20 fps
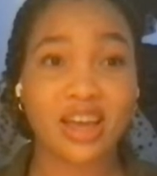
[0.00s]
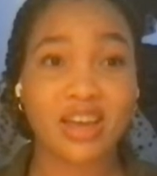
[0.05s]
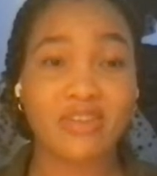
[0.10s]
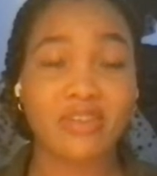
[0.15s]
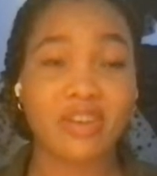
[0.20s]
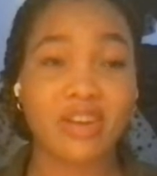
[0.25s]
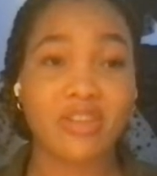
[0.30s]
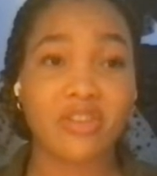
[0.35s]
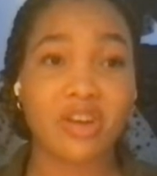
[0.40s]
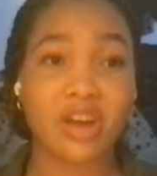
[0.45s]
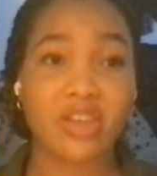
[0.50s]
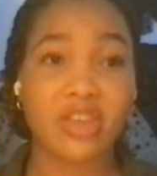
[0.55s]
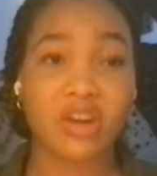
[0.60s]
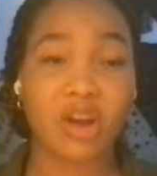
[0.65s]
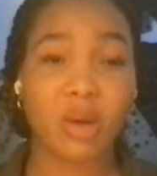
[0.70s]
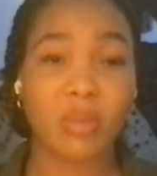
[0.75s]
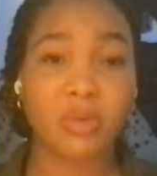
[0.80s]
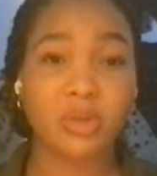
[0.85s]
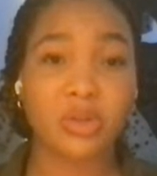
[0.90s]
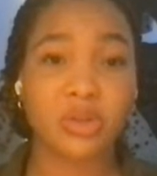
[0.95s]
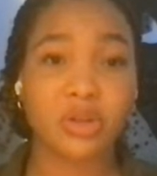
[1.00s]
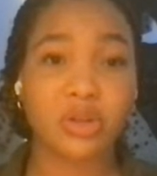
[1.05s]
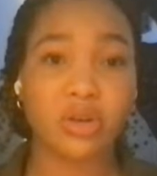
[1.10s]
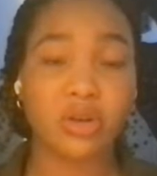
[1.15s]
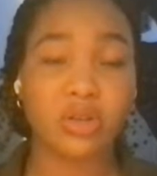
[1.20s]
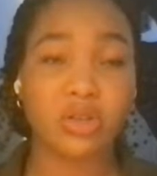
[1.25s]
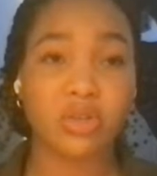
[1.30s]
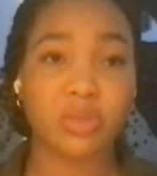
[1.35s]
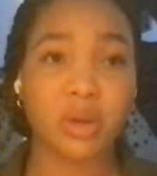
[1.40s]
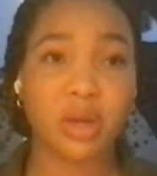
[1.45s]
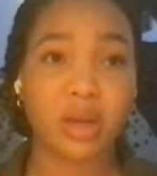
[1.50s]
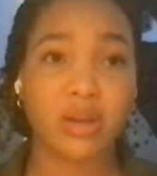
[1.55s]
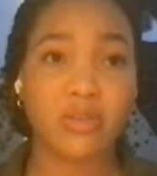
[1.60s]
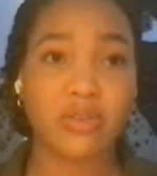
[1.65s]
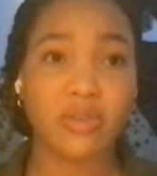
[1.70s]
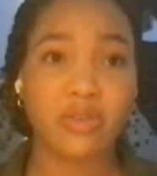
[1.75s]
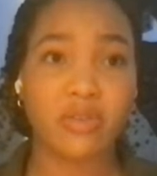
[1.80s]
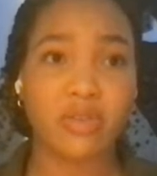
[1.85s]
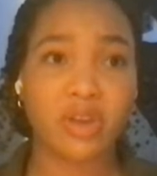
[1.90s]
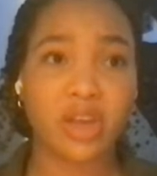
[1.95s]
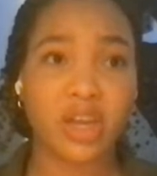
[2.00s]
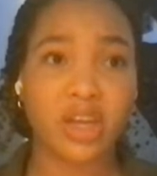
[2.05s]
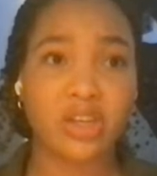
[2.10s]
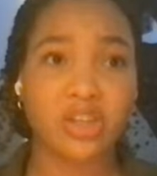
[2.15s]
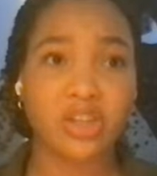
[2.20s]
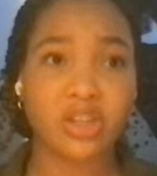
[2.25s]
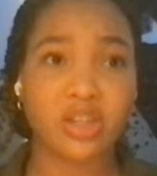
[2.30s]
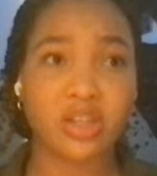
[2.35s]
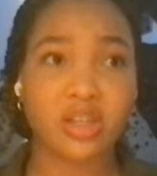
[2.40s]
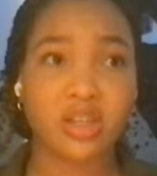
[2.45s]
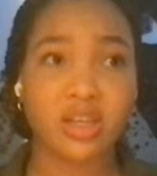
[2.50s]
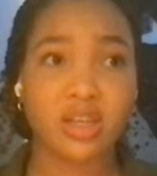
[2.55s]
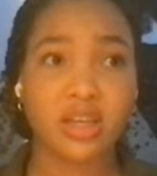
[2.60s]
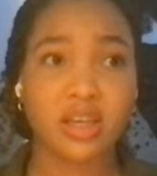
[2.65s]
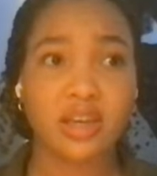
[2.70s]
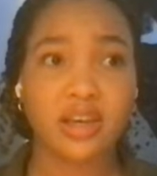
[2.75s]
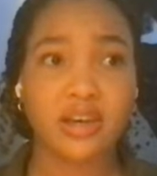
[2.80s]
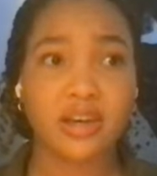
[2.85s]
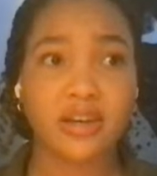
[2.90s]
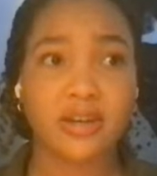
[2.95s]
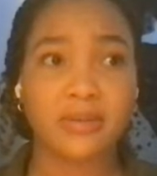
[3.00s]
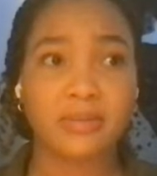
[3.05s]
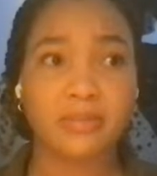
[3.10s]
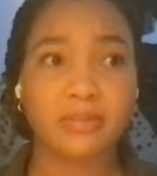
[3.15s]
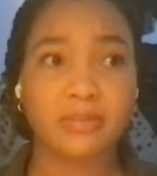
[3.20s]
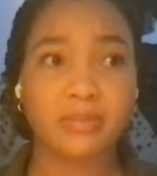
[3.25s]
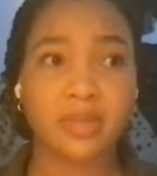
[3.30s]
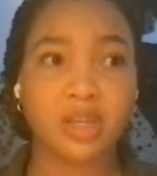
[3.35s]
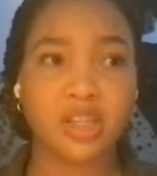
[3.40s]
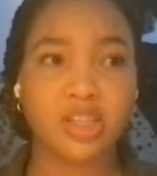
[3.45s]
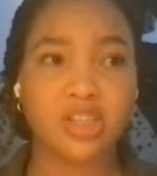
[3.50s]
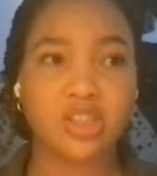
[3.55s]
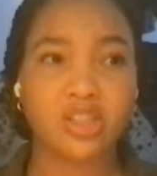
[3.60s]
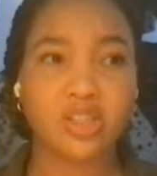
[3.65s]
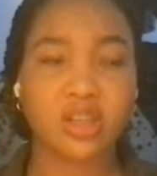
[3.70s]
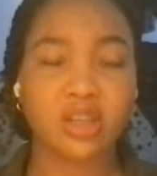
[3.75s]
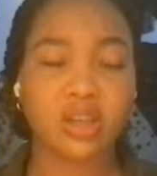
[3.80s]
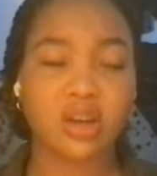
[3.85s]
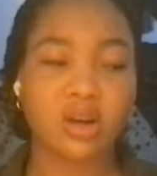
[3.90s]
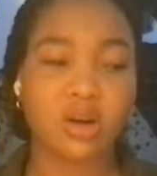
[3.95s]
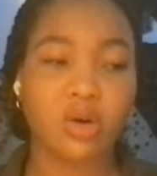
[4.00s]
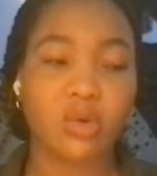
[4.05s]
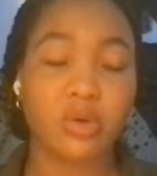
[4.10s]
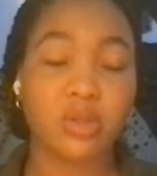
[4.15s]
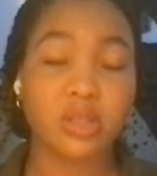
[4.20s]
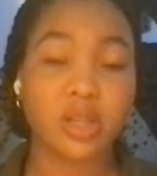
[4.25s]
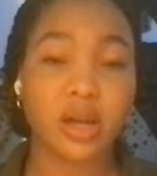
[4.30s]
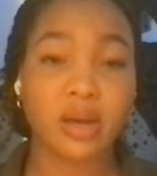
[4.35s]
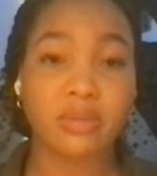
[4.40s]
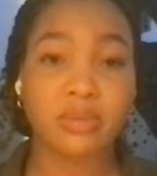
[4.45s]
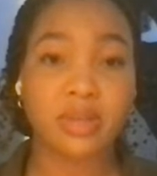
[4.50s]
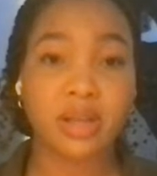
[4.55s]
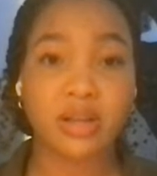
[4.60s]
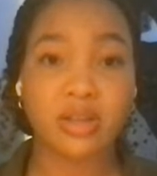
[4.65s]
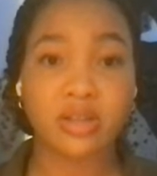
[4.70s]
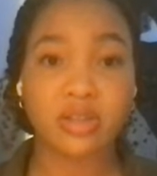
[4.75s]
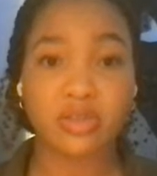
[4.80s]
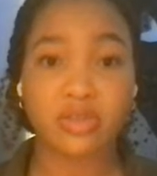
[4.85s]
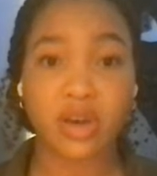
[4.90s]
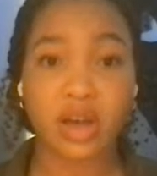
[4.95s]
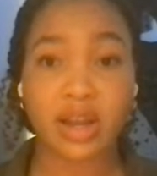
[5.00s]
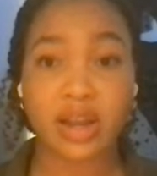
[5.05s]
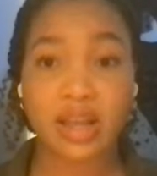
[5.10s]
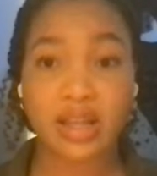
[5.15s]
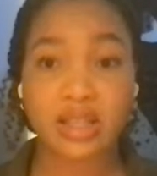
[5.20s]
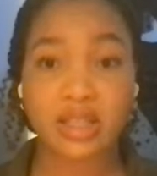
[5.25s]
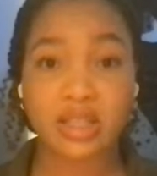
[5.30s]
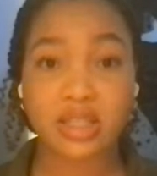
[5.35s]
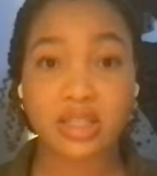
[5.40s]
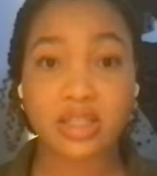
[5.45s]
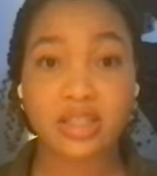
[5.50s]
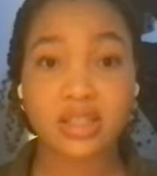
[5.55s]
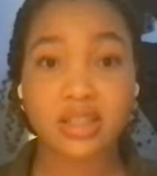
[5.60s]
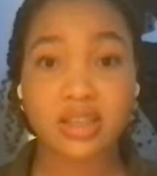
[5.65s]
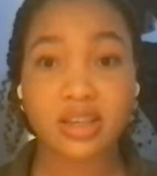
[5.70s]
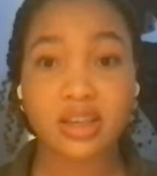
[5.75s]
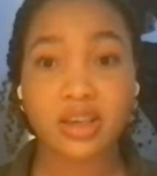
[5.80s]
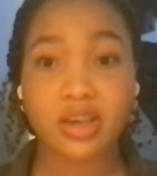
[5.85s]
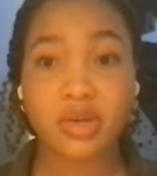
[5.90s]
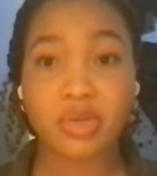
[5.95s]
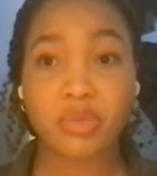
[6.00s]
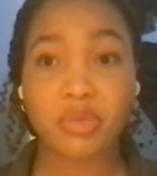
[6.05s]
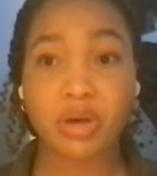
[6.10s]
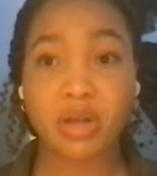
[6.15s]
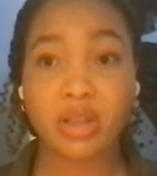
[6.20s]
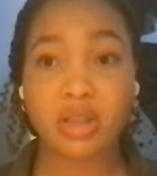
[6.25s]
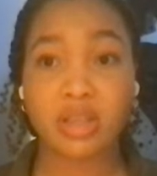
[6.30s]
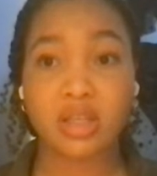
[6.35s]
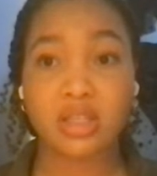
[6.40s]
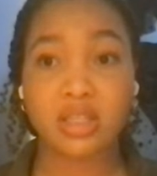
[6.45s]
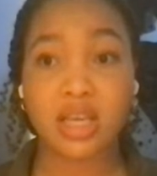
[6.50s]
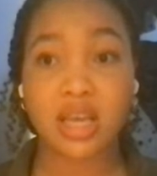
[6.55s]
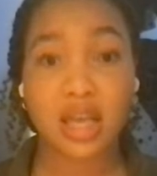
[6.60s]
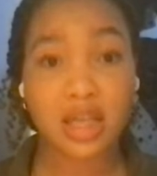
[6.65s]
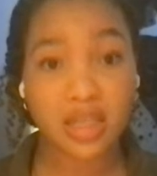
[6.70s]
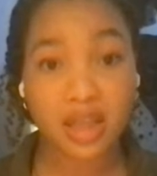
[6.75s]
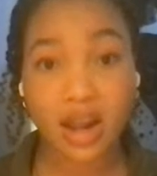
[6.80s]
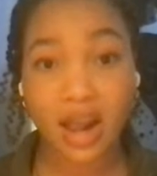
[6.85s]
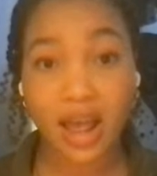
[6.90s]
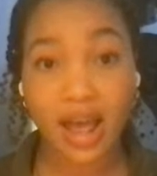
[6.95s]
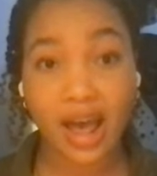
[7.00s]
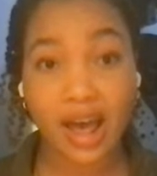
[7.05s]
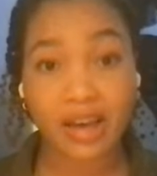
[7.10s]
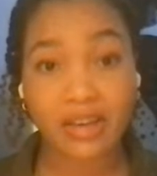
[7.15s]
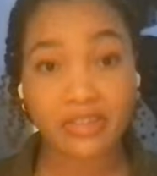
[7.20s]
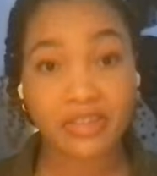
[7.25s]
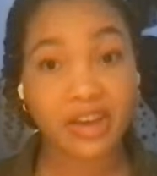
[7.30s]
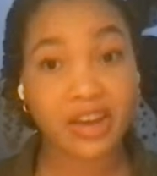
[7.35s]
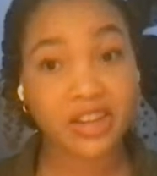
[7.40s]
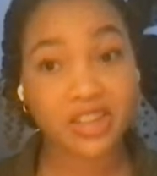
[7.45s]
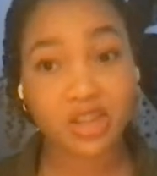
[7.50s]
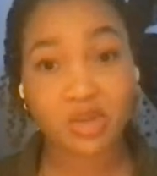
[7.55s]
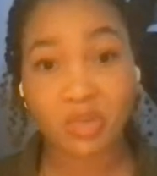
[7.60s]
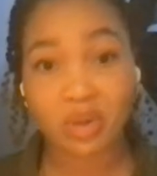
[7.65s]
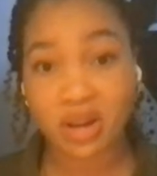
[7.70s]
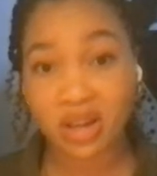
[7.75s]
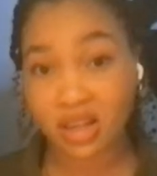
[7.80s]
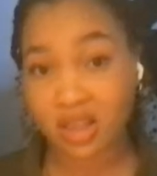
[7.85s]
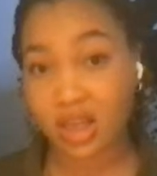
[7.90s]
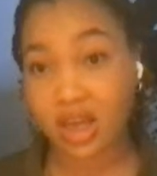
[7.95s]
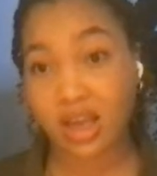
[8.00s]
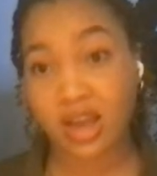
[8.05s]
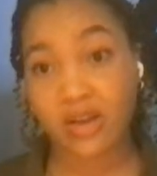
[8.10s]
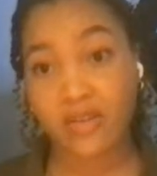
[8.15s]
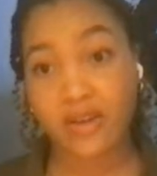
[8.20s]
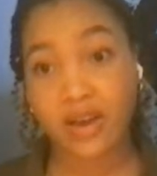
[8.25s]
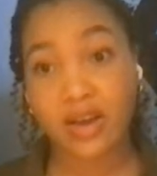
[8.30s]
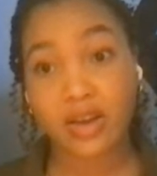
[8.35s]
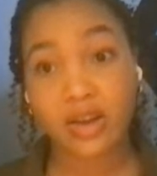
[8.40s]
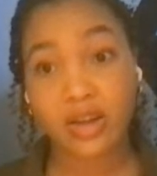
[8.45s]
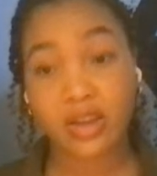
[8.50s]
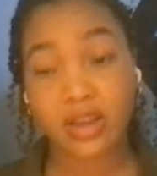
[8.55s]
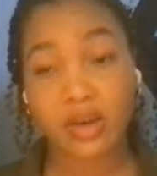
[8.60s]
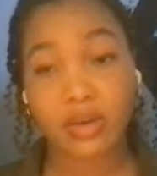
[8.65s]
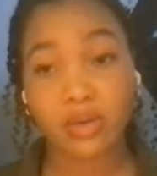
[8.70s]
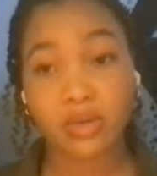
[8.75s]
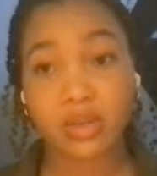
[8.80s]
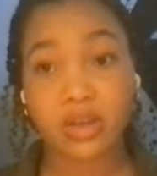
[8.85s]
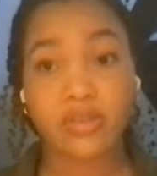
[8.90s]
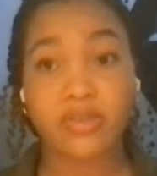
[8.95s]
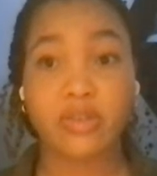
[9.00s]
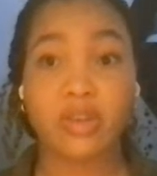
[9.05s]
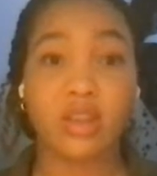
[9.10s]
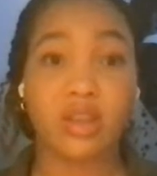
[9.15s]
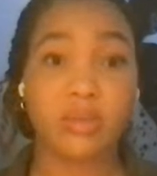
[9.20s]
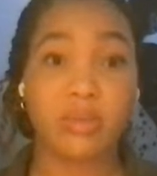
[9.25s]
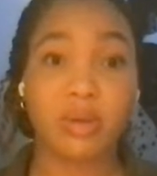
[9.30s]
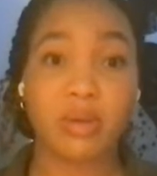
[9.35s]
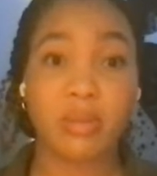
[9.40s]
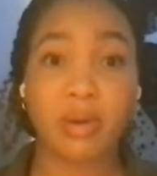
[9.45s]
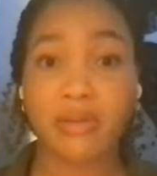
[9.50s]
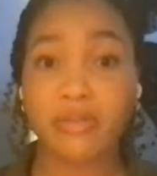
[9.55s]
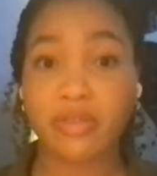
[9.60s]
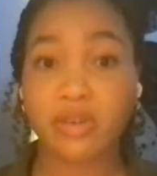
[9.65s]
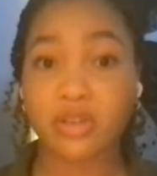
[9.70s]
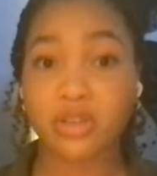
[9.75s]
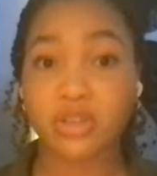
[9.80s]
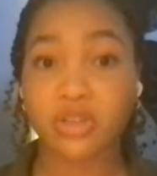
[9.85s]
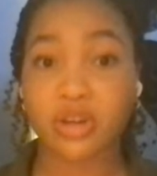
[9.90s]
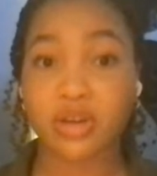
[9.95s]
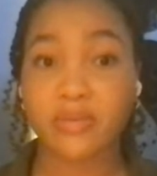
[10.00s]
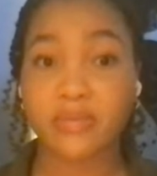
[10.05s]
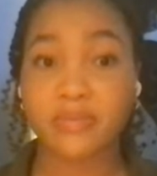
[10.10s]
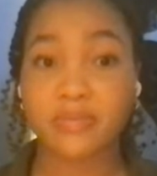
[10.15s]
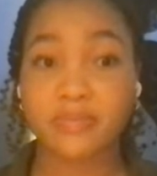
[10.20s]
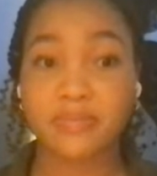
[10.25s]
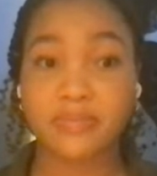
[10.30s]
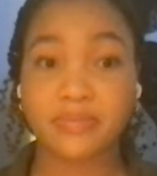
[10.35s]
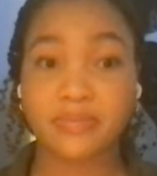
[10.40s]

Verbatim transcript: I've never had the opportunity to go to Jamaica for vacation. Um, it just always comes down to finances. But the day that I have extra money lying around, that will definitely be my first trip.